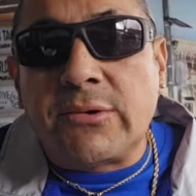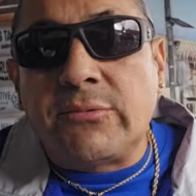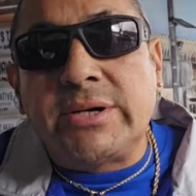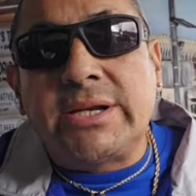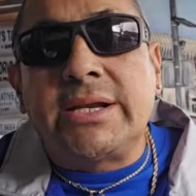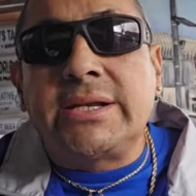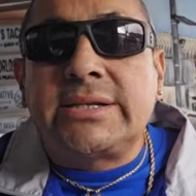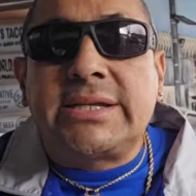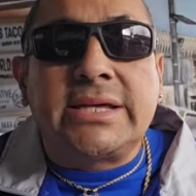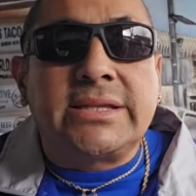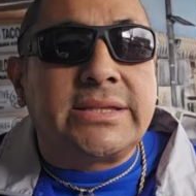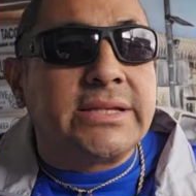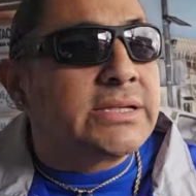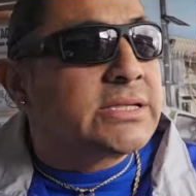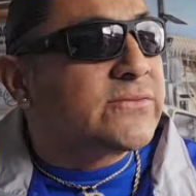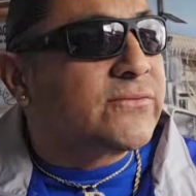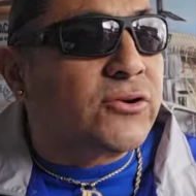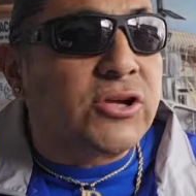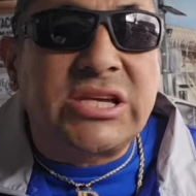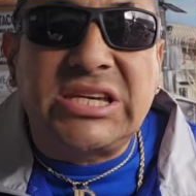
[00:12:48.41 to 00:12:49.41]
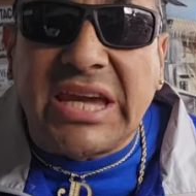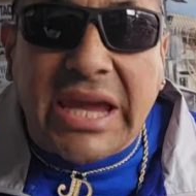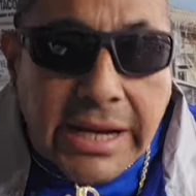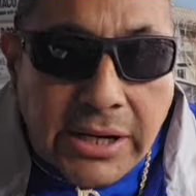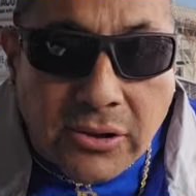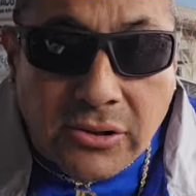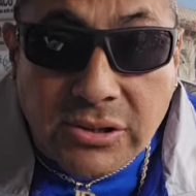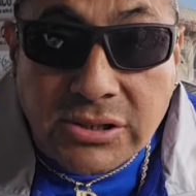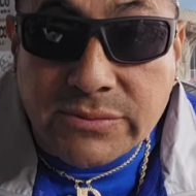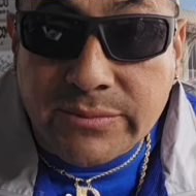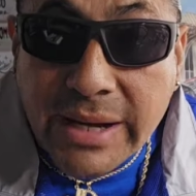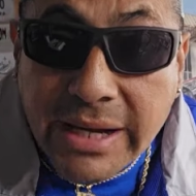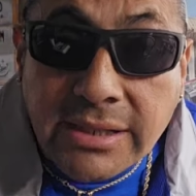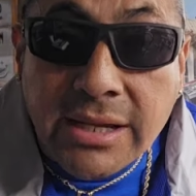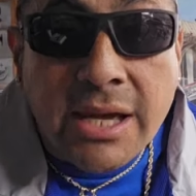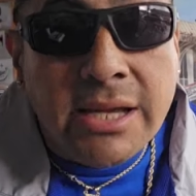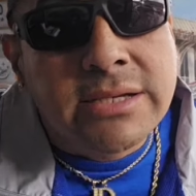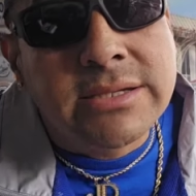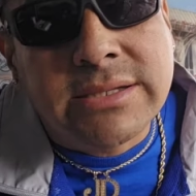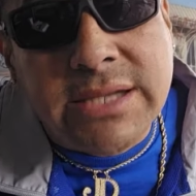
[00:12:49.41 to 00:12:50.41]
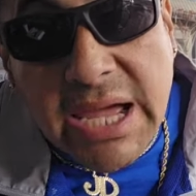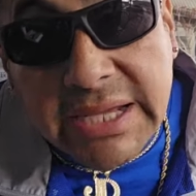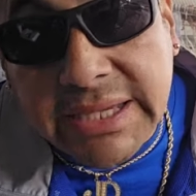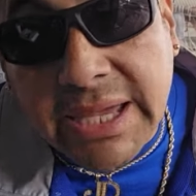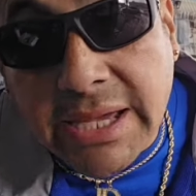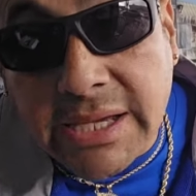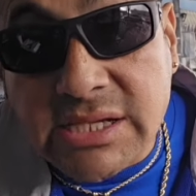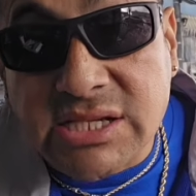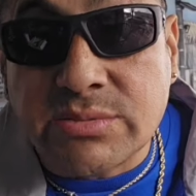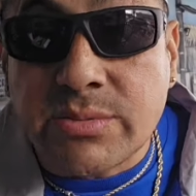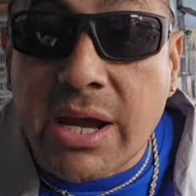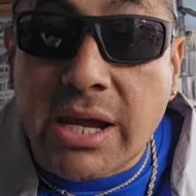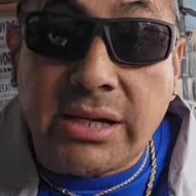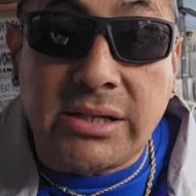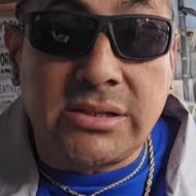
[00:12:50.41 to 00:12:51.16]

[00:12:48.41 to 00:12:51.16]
We didn't did this for years, man, decades, man.